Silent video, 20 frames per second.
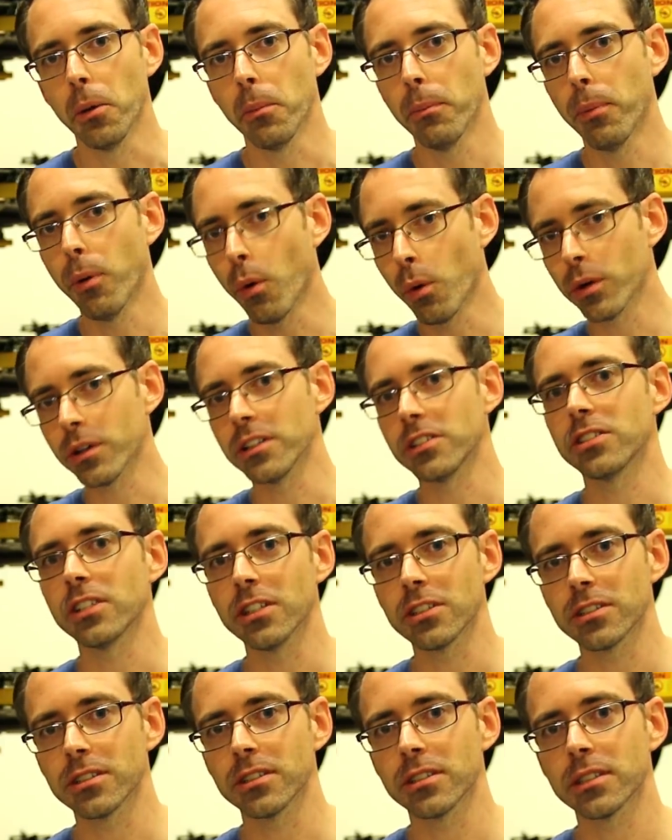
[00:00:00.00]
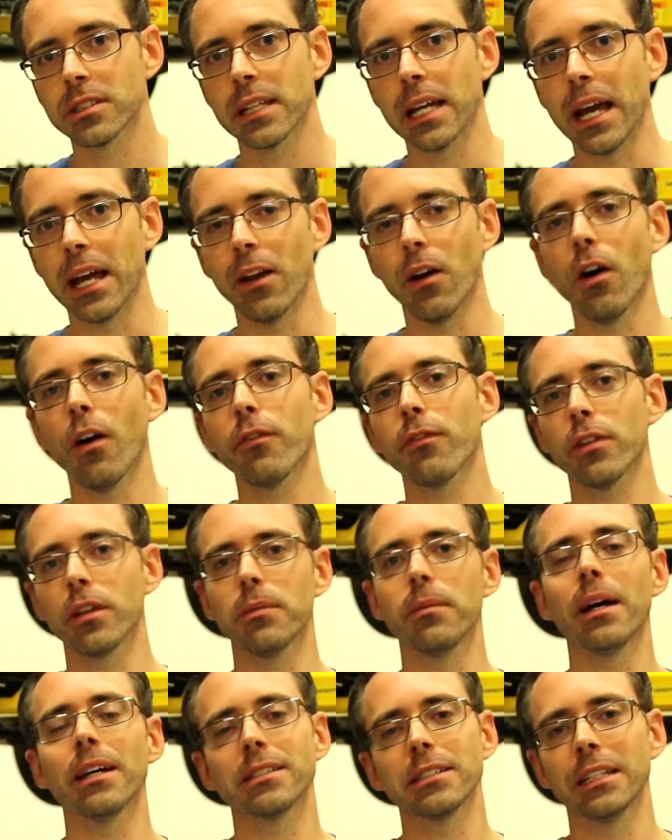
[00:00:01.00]
poor decisions and offer
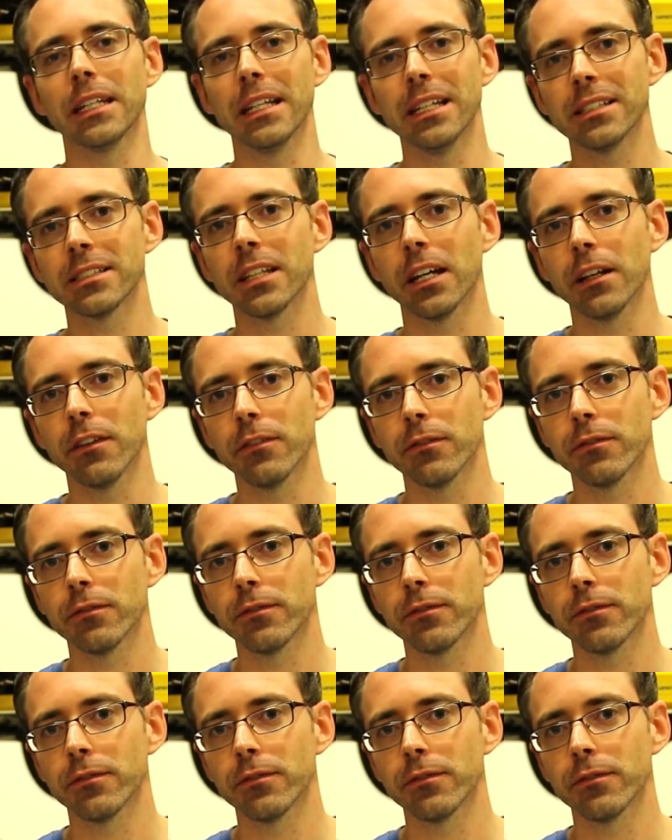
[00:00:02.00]
them as an insight